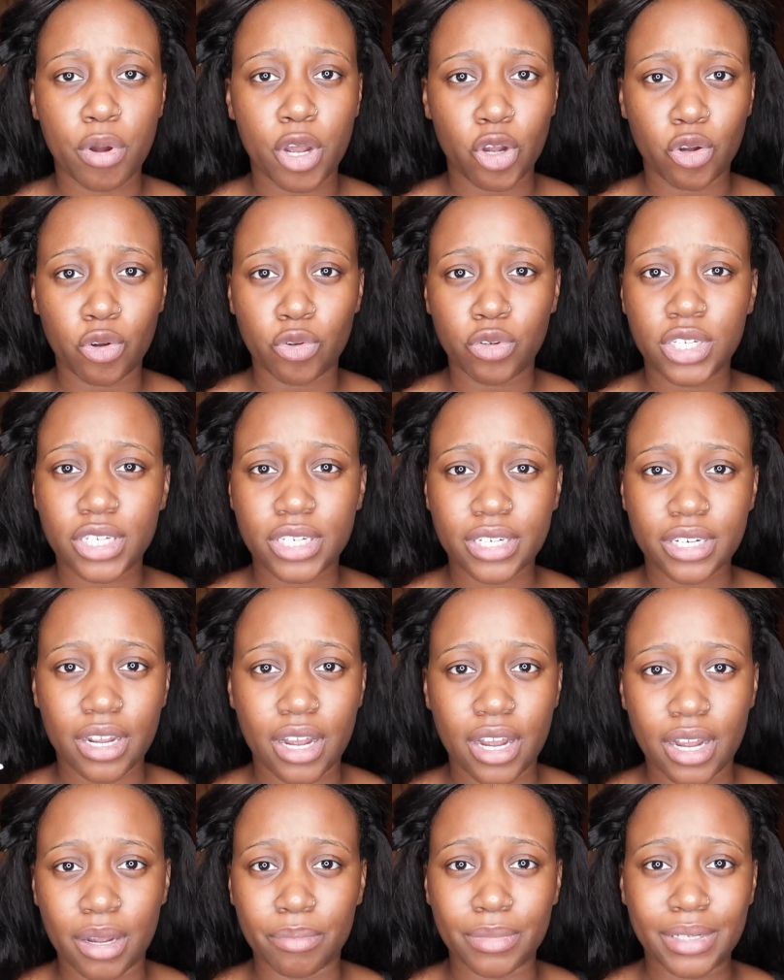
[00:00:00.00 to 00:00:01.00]
post
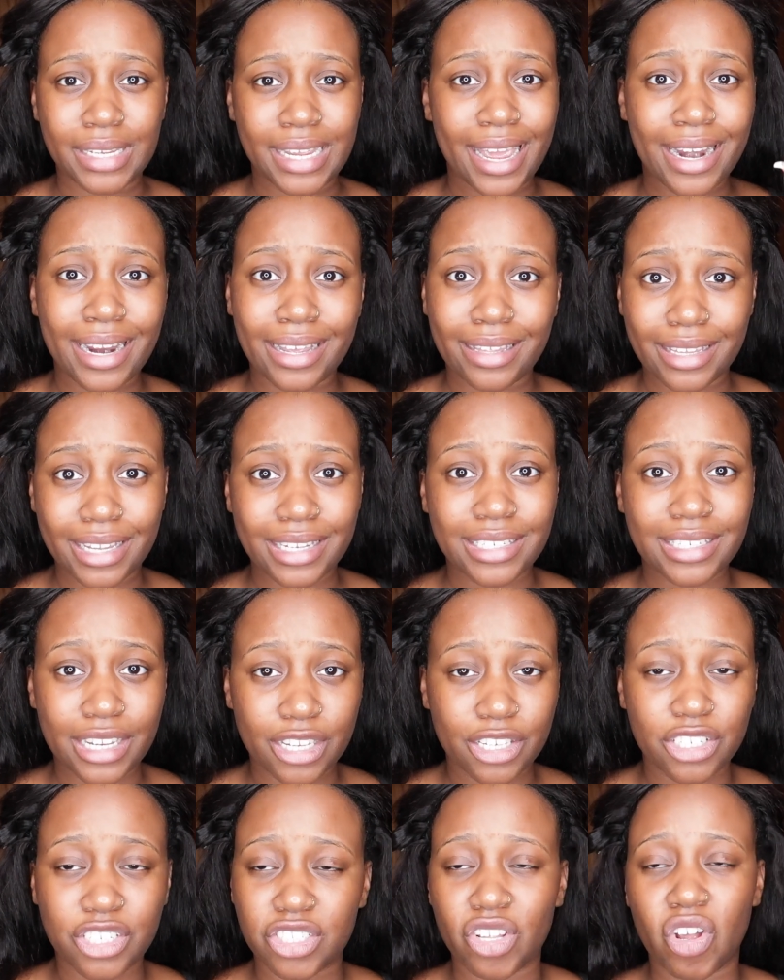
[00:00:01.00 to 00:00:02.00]
getting this
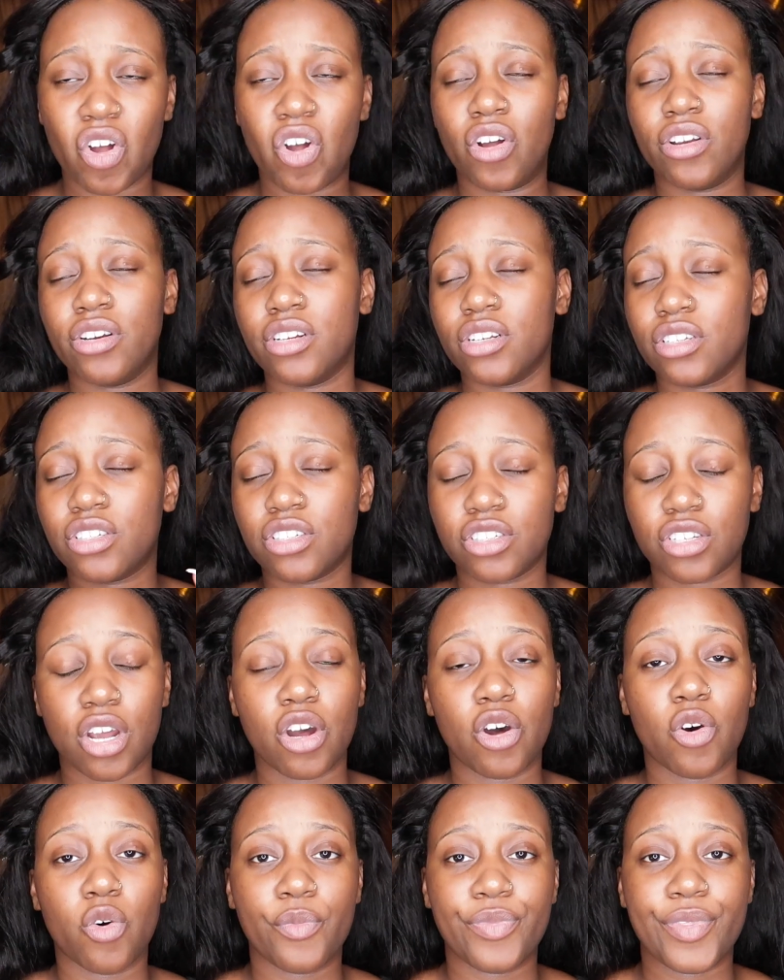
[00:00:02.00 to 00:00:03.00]
installed,
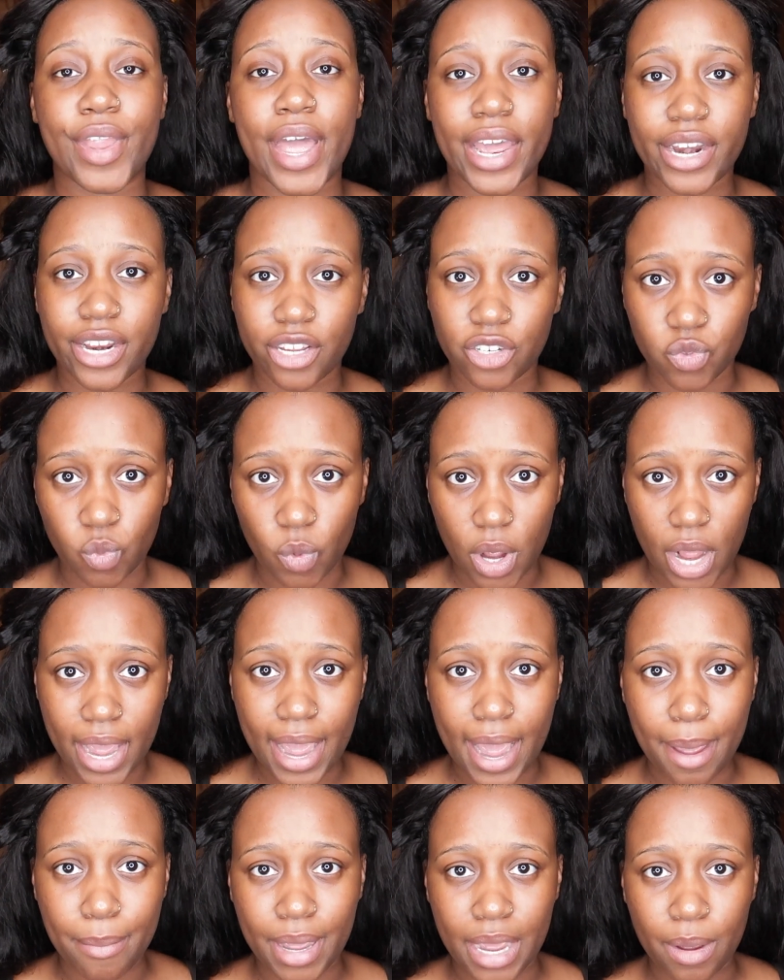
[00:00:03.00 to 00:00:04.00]
so that is
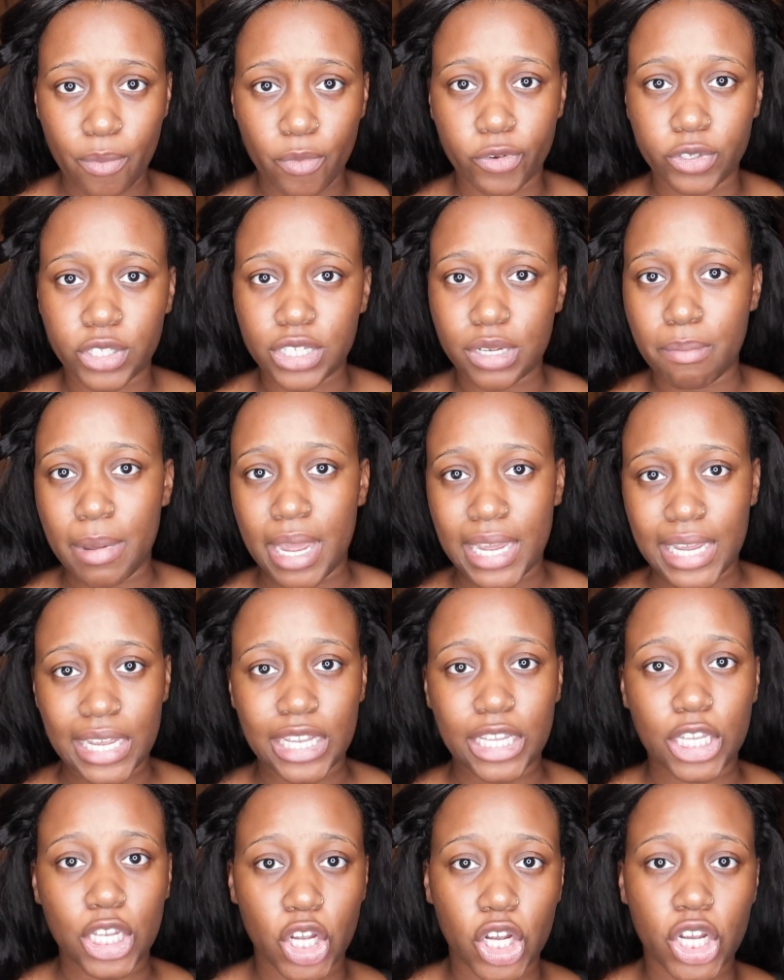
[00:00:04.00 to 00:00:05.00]
why I'm able to make
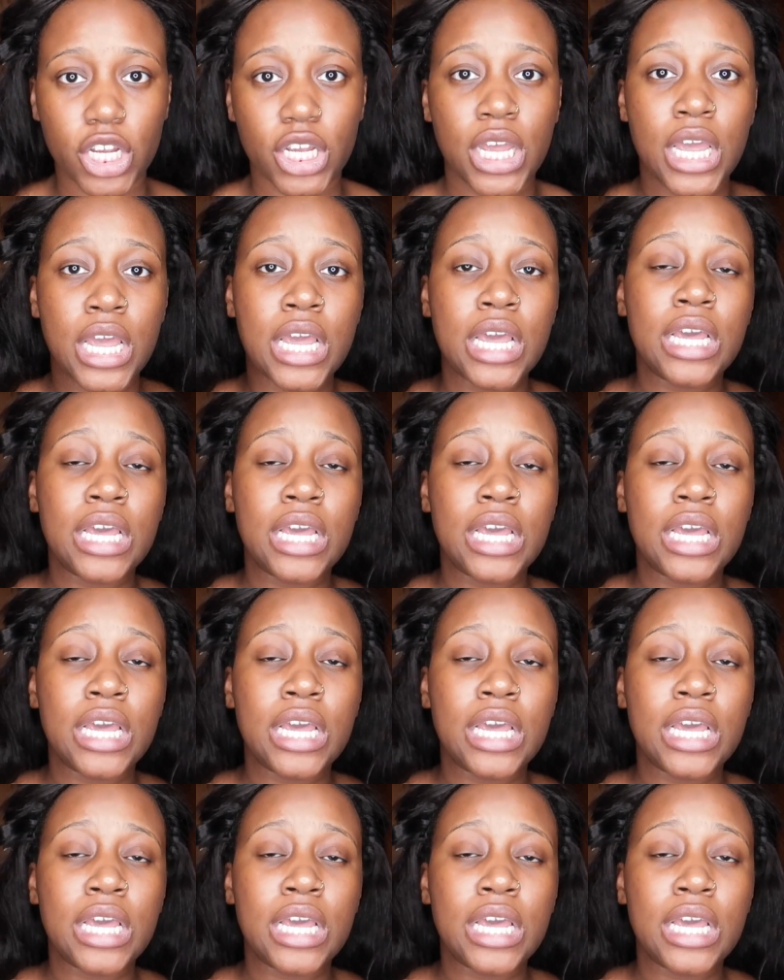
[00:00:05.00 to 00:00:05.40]
it look